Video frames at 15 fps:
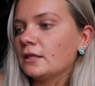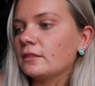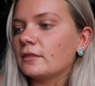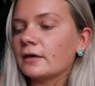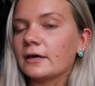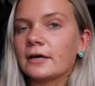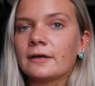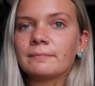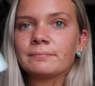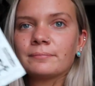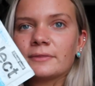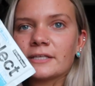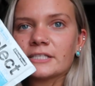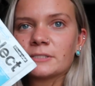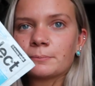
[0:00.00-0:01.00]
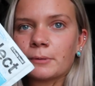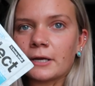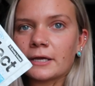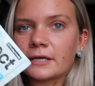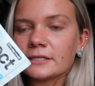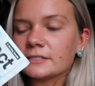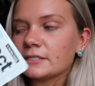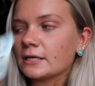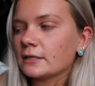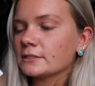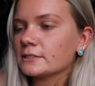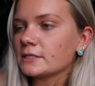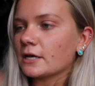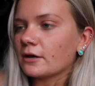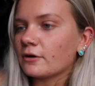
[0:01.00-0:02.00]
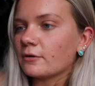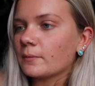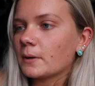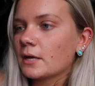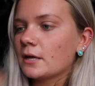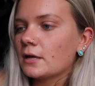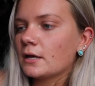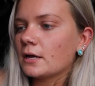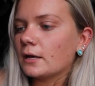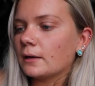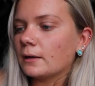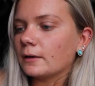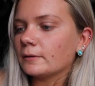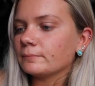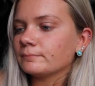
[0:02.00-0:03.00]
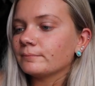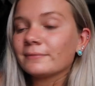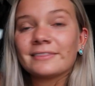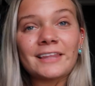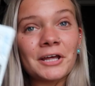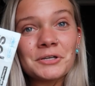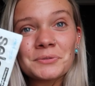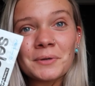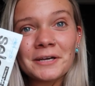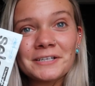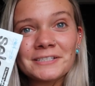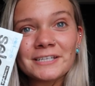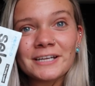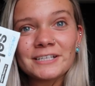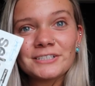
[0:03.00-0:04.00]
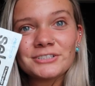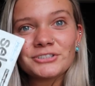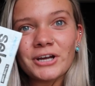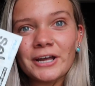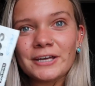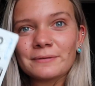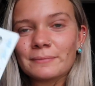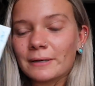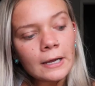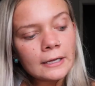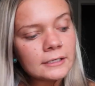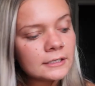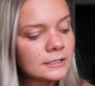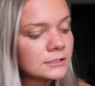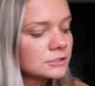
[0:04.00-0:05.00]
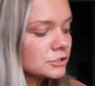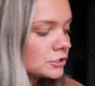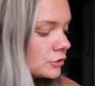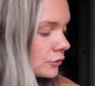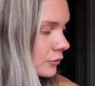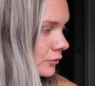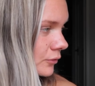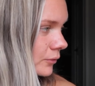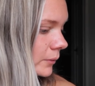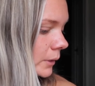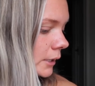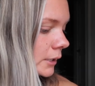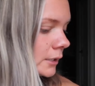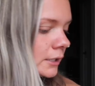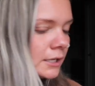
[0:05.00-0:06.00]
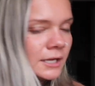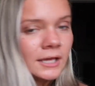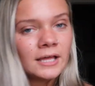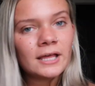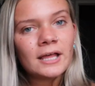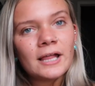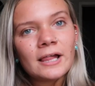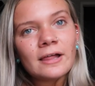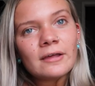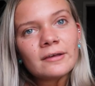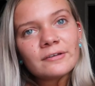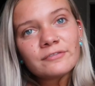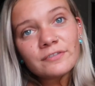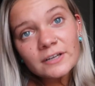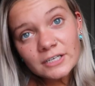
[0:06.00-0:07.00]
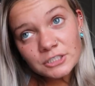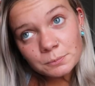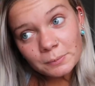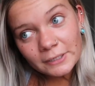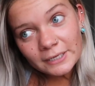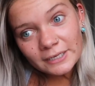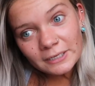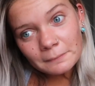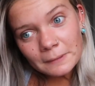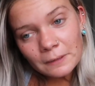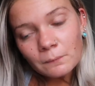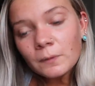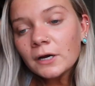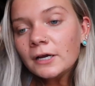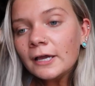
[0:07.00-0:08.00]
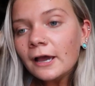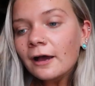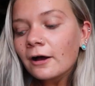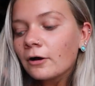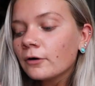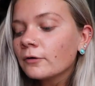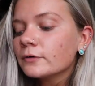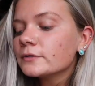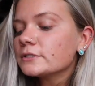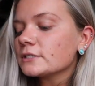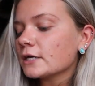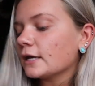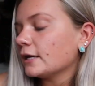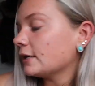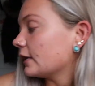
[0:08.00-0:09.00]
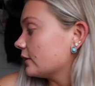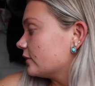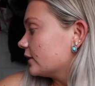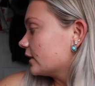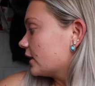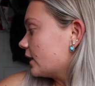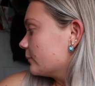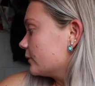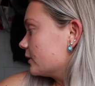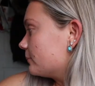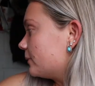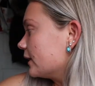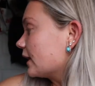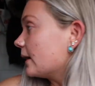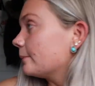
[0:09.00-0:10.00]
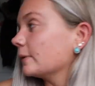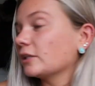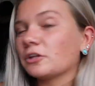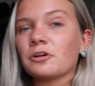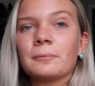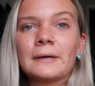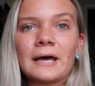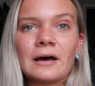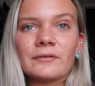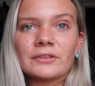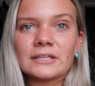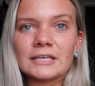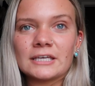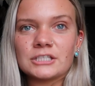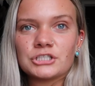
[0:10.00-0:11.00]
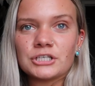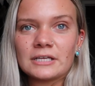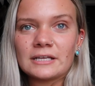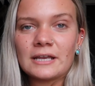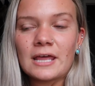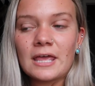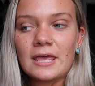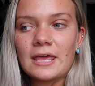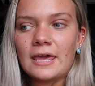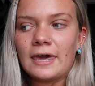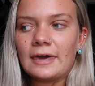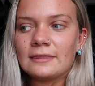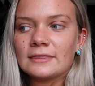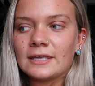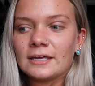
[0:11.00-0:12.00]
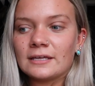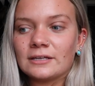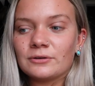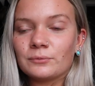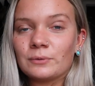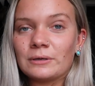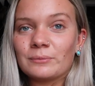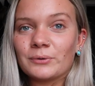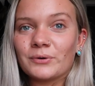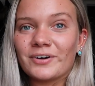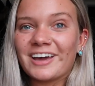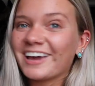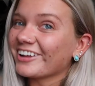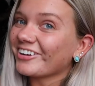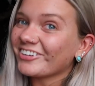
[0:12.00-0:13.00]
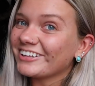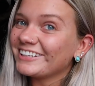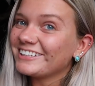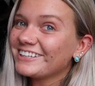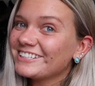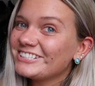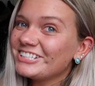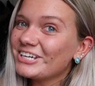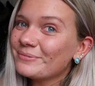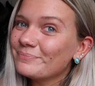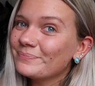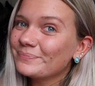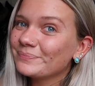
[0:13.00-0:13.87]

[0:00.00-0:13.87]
the this brand, so um, that is why I decided to try it. I need to finish planning my workout, and I think I'm gonna pick up a little bit out in the kitchen, and then we will head on into the gym.